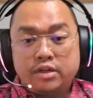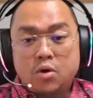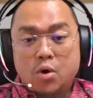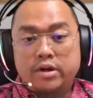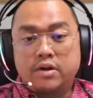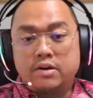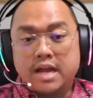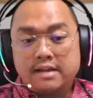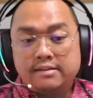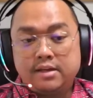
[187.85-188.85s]

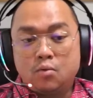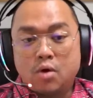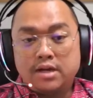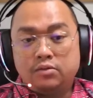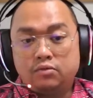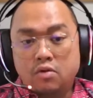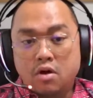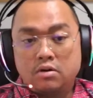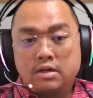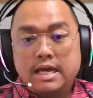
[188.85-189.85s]
diagnosing or recognizing
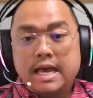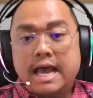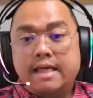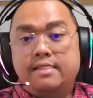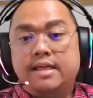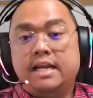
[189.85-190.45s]
what is wrong